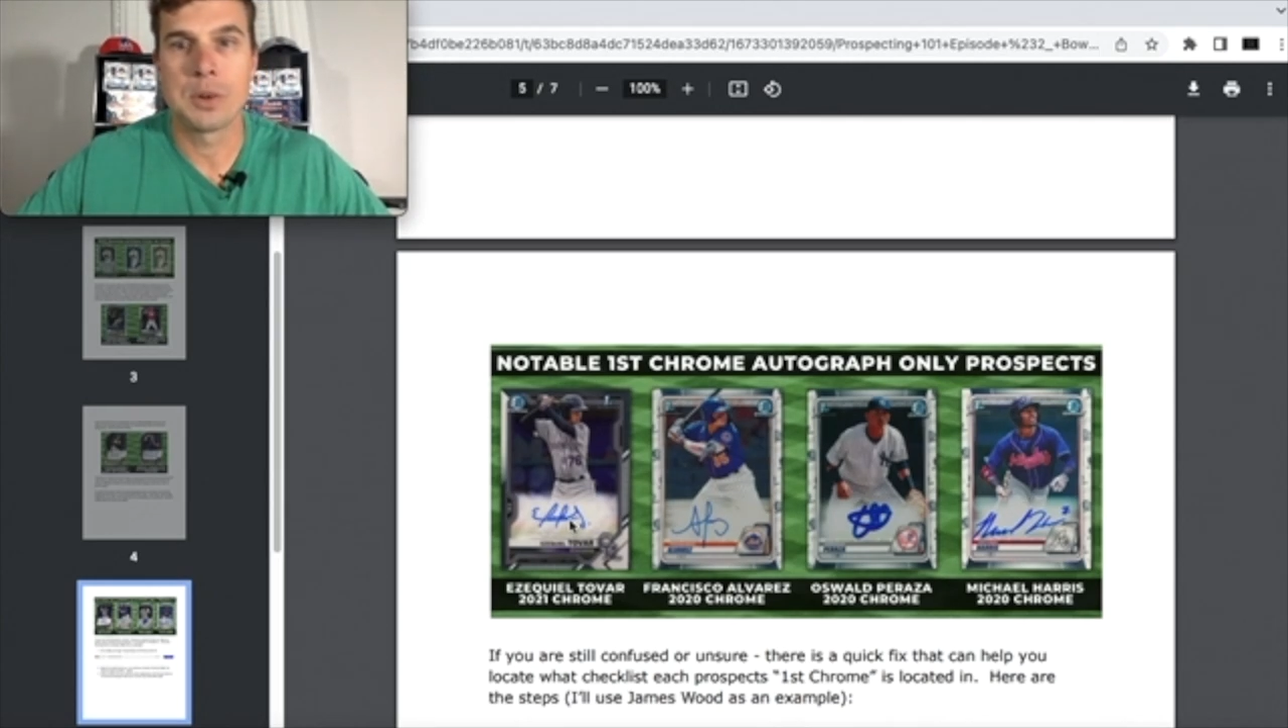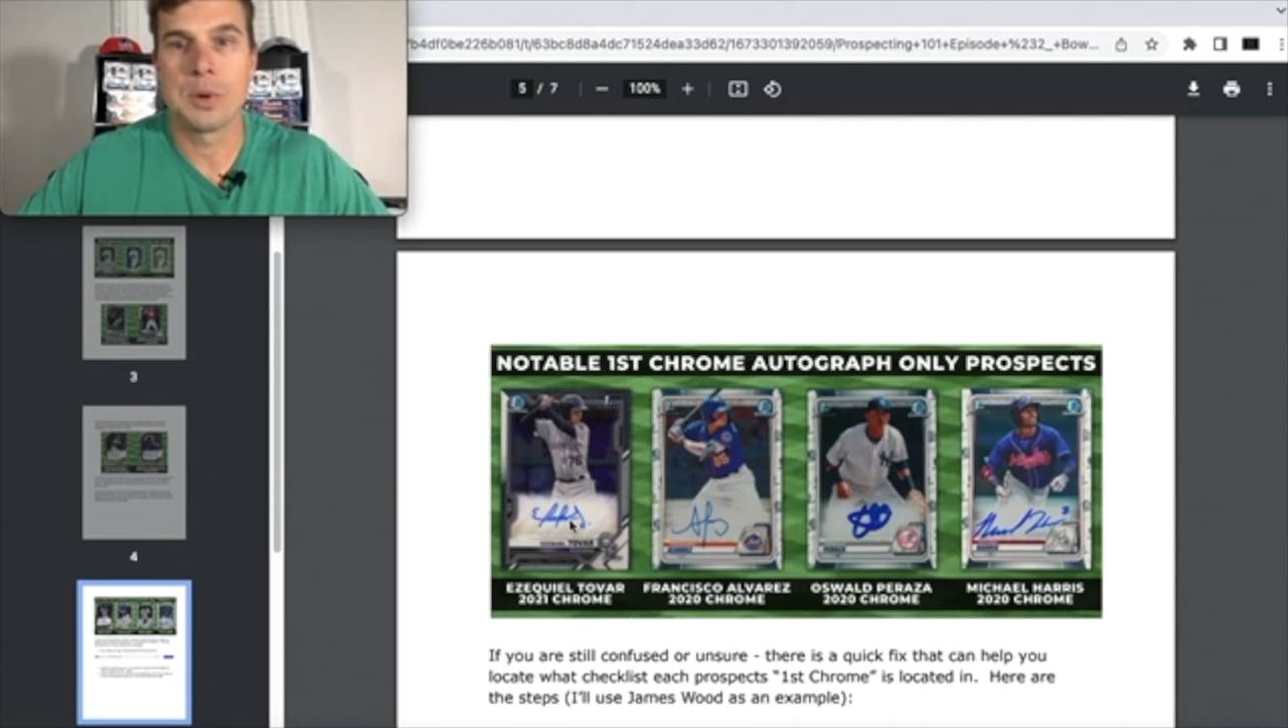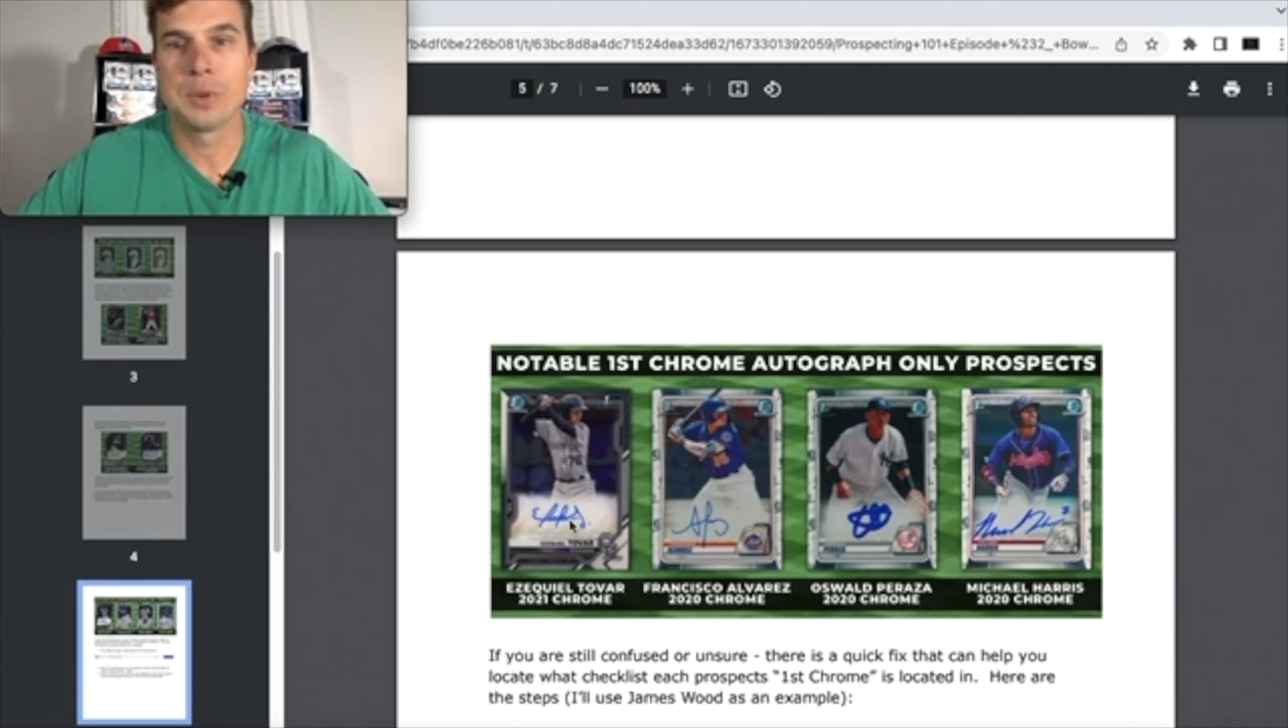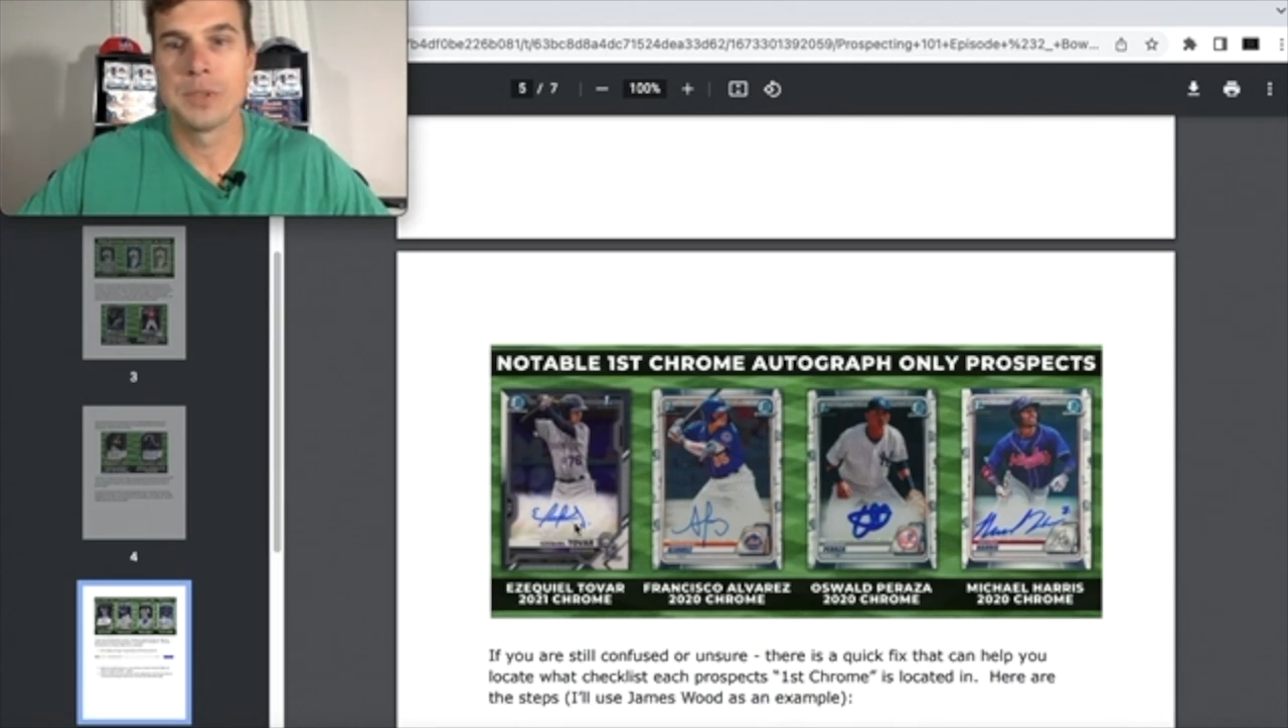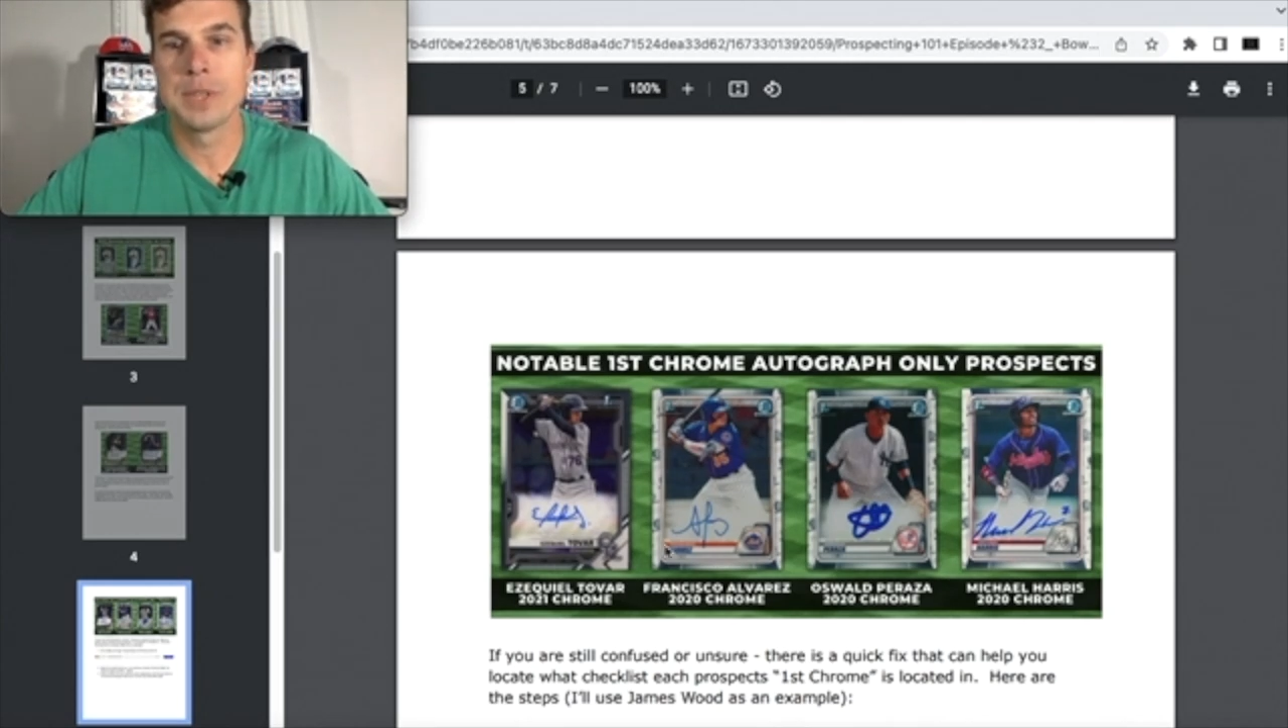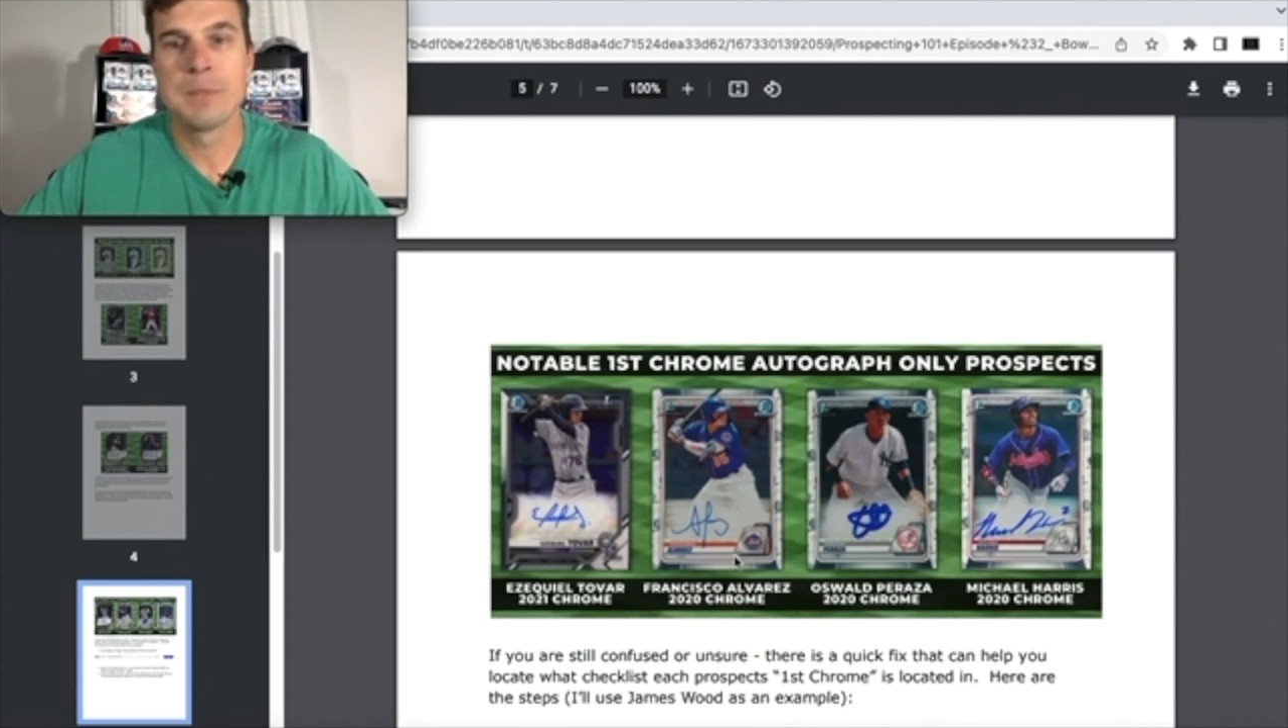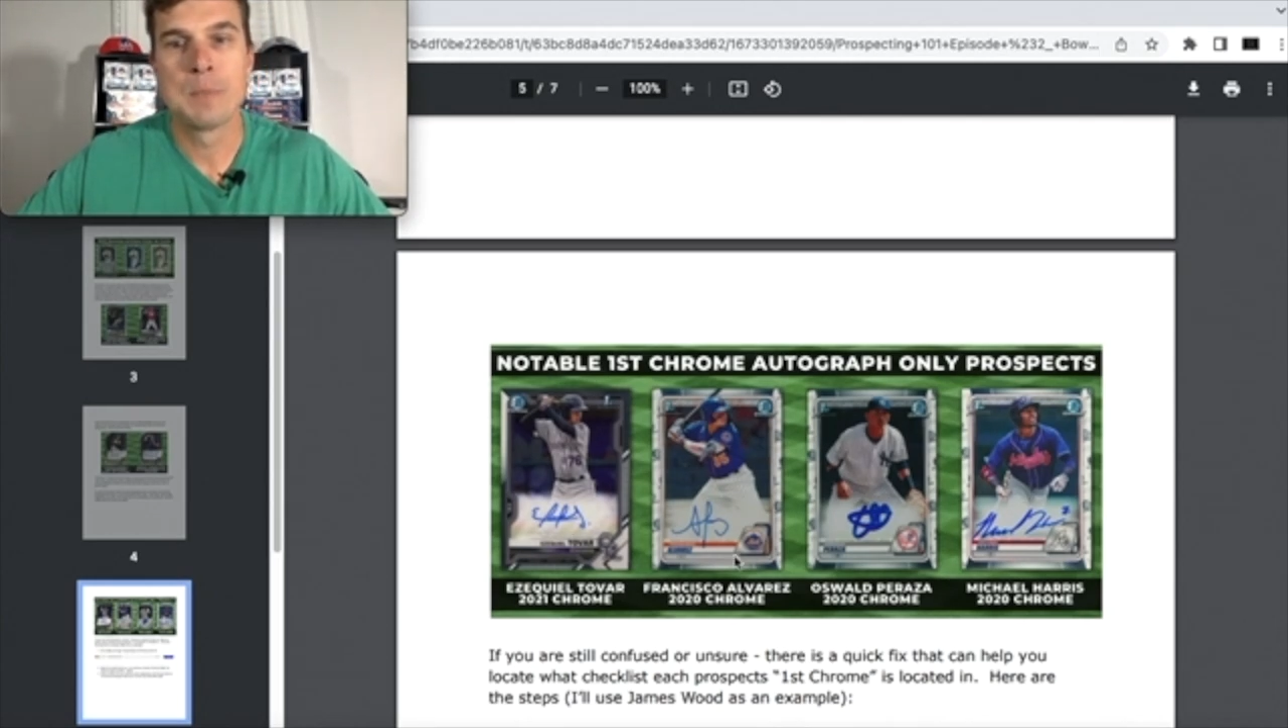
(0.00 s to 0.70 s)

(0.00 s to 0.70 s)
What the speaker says: only.